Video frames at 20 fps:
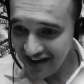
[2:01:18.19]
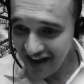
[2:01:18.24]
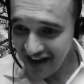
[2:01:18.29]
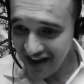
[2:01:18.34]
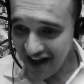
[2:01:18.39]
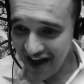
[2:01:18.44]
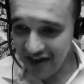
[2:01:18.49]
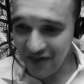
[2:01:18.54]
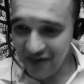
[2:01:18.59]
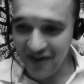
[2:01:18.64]

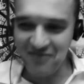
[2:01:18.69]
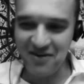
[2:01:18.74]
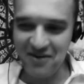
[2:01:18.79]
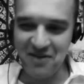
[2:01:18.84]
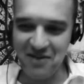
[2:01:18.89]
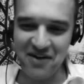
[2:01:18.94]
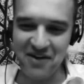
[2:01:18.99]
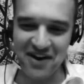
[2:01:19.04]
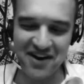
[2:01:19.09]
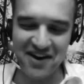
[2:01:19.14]
I don't have my
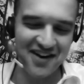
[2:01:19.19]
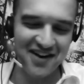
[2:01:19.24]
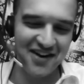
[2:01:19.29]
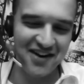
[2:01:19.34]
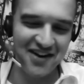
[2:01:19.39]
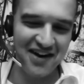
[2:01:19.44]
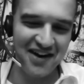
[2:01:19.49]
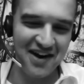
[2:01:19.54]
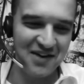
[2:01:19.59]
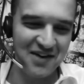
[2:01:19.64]
mic on. All
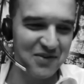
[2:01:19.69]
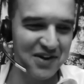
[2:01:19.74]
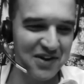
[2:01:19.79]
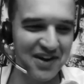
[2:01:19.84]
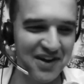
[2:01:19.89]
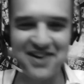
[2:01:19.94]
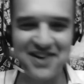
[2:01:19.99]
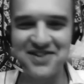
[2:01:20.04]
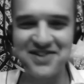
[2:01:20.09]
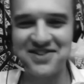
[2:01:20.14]
right, we'll
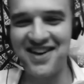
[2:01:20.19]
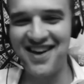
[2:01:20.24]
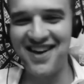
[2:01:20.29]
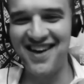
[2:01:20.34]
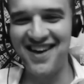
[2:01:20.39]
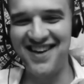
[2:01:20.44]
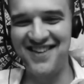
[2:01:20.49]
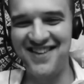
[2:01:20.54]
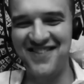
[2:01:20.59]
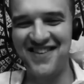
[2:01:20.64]
get his
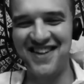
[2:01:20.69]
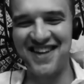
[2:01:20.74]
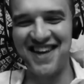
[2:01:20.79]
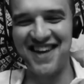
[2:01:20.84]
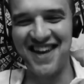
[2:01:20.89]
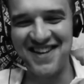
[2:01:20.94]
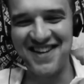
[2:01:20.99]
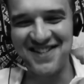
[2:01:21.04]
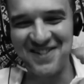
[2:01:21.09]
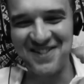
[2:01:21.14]
we'll
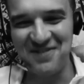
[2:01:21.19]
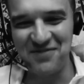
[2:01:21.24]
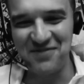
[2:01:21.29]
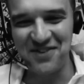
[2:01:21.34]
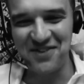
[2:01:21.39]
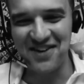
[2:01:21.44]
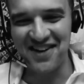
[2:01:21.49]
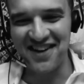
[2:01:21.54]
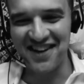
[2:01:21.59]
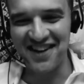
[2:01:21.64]
get his
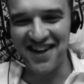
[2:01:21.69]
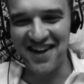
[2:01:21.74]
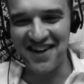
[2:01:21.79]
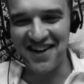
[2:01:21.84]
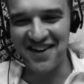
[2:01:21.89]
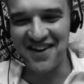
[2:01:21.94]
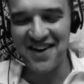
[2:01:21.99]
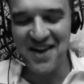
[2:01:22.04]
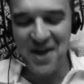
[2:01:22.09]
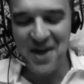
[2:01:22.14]
input in
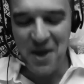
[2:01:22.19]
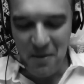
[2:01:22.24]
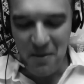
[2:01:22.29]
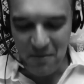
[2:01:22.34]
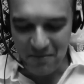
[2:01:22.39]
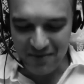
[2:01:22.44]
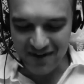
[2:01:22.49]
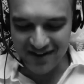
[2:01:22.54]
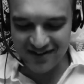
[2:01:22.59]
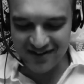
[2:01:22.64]
later.
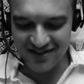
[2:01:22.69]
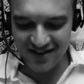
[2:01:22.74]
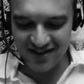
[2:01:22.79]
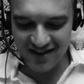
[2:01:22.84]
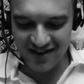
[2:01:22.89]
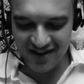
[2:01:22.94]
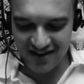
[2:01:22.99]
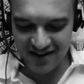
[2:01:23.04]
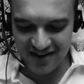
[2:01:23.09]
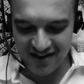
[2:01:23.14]
But
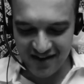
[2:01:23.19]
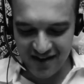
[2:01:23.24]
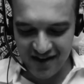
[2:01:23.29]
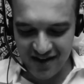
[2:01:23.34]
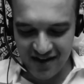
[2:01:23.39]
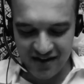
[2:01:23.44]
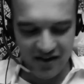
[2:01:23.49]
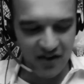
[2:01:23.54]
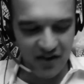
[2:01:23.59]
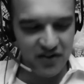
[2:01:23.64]
no,
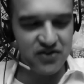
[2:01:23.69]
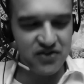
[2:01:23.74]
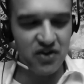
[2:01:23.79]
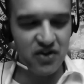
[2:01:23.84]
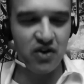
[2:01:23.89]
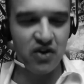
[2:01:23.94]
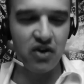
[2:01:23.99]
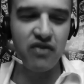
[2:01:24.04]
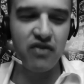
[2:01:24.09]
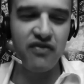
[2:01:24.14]
there's no
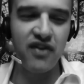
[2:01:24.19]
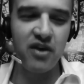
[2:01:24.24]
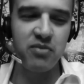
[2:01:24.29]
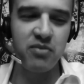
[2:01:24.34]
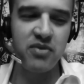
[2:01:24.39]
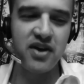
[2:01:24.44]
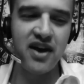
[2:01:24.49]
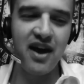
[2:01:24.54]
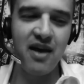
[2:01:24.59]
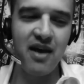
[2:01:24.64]

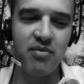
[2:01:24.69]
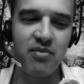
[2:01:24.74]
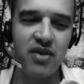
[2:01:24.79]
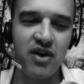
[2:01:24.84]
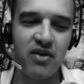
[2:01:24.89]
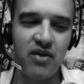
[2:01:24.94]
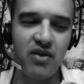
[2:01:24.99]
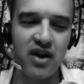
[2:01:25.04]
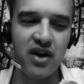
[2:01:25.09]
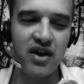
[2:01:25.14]
GoFundMe
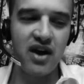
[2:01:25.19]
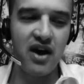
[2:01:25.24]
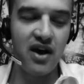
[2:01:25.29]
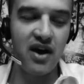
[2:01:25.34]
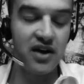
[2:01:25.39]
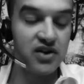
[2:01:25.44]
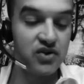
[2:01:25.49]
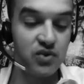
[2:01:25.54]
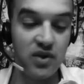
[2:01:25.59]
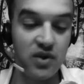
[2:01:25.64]
campaign right now. I
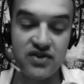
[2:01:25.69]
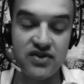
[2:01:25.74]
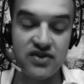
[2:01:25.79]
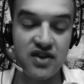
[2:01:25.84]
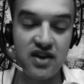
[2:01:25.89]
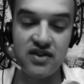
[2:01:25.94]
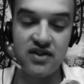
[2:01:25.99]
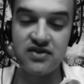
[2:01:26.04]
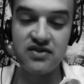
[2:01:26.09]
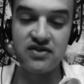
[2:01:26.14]
just want to
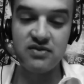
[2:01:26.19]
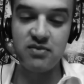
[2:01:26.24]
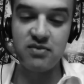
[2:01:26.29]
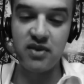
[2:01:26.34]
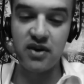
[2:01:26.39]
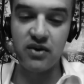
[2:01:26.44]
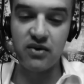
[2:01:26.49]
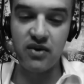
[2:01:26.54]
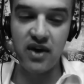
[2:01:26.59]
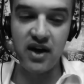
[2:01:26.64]
say this has
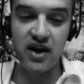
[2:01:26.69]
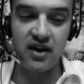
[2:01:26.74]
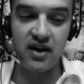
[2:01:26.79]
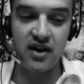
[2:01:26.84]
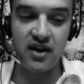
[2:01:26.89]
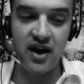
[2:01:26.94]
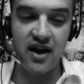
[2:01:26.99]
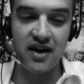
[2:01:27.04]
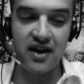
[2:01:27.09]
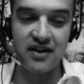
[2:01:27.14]
been great,
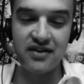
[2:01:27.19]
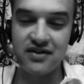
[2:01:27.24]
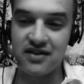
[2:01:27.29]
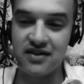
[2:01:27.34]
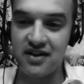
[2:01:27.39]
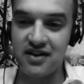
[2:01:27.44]
and